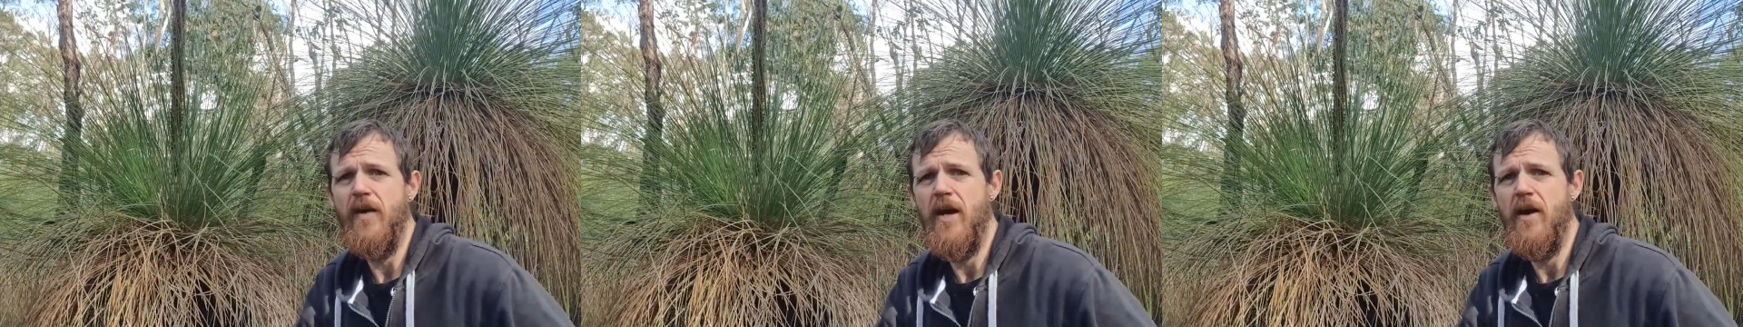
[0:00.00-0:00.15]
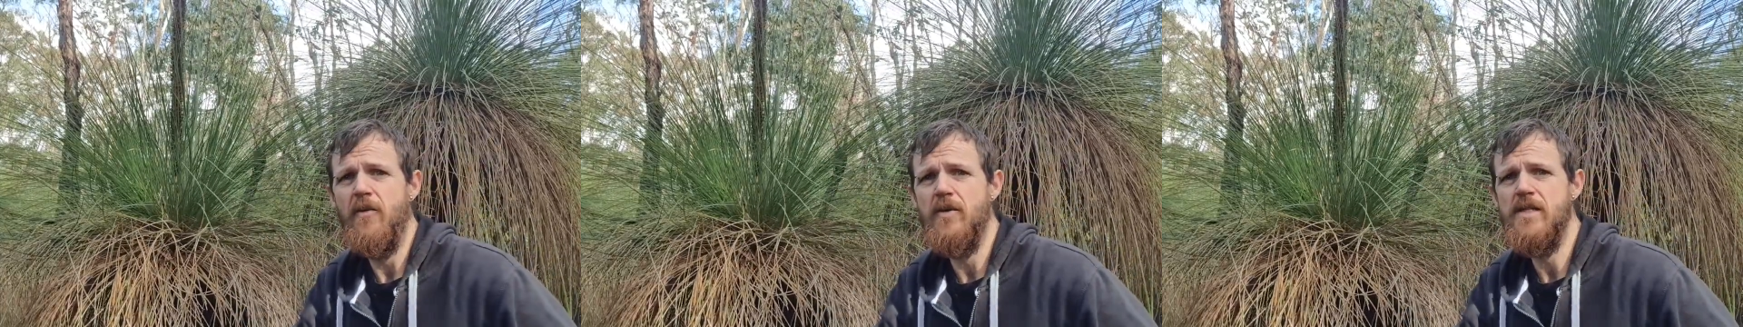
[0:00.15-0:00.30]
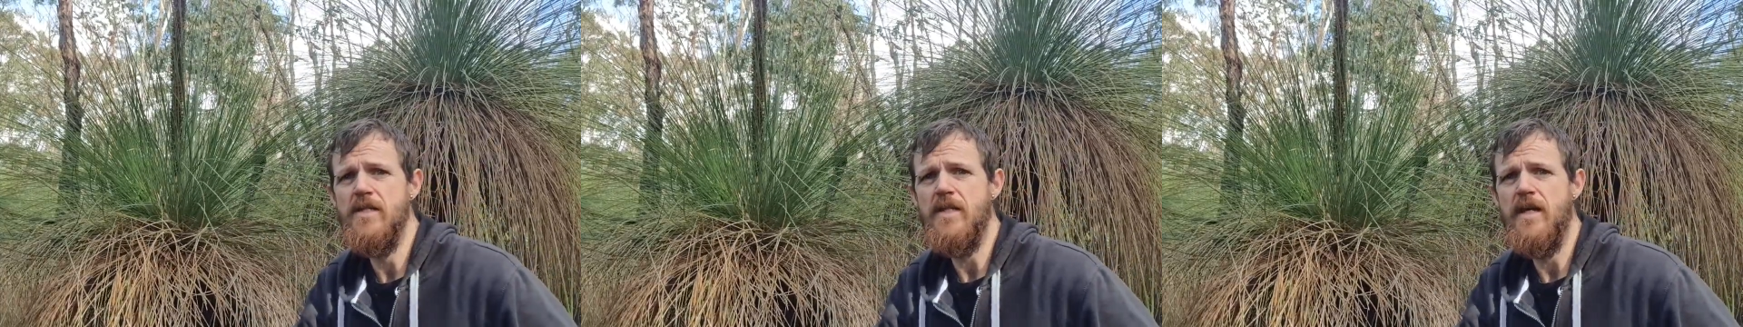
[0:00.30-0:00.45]

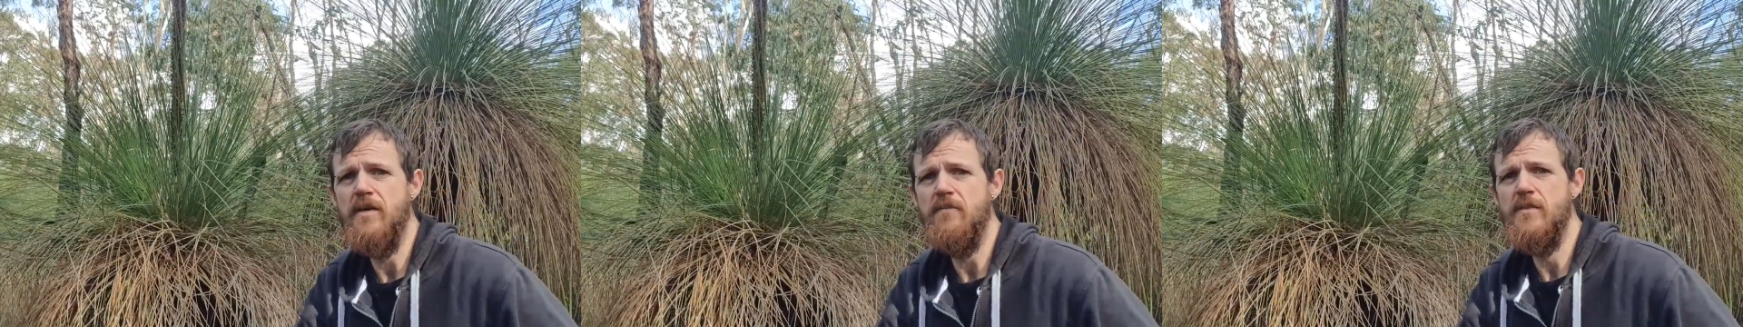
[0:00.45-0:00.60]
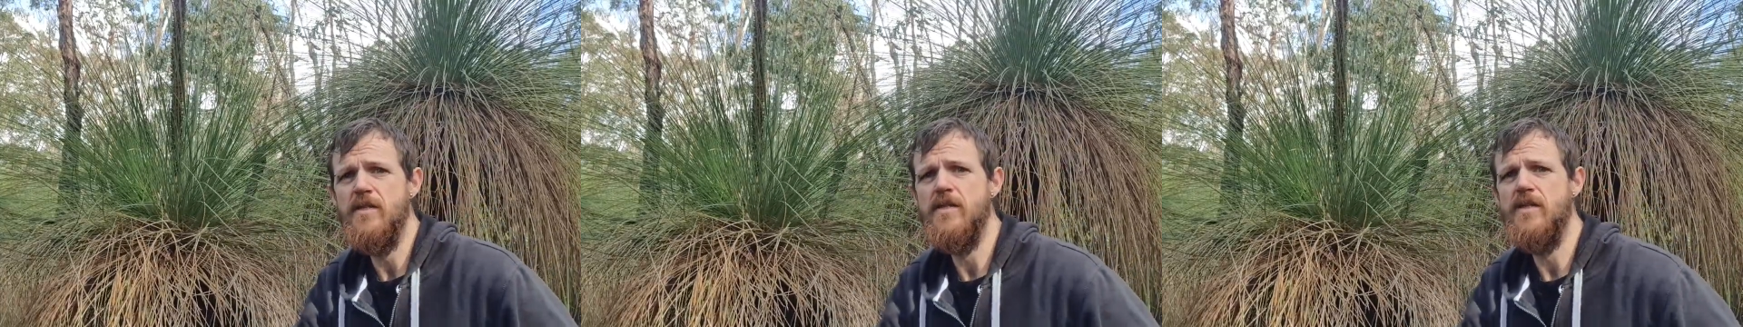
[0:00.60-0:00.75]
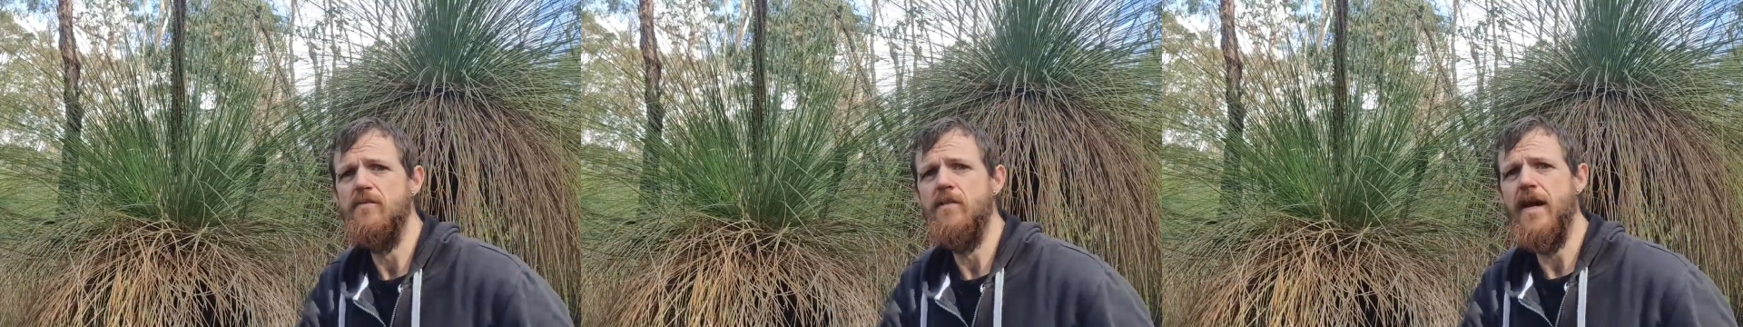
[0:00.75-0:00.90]
flower
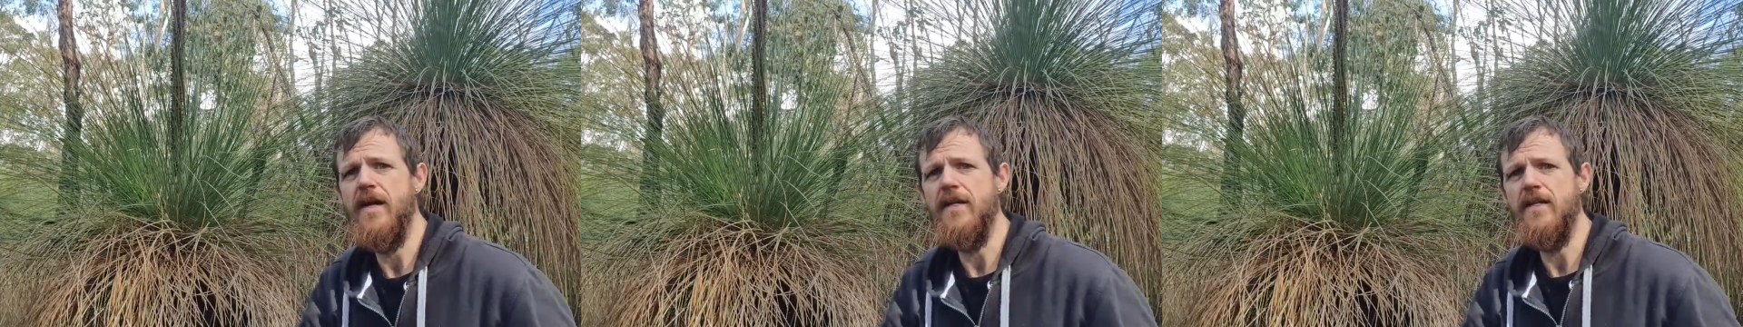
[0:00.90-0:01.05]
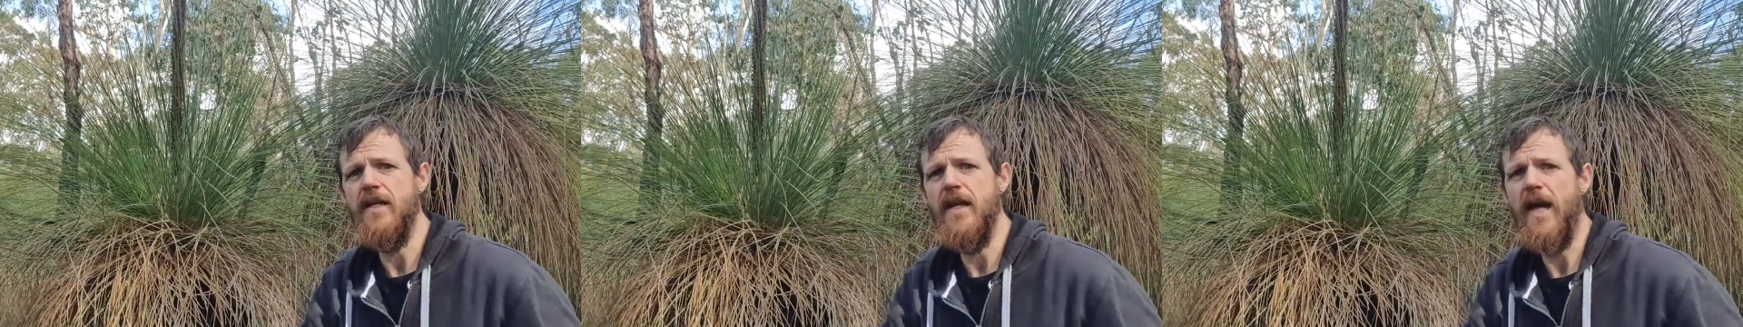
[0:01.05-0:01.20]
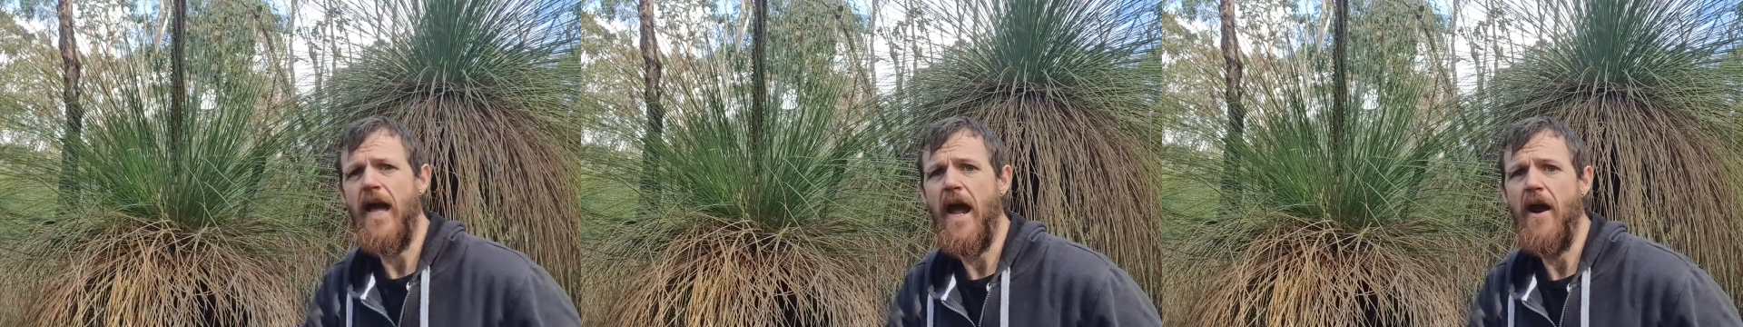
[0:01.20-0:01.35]
stems to make their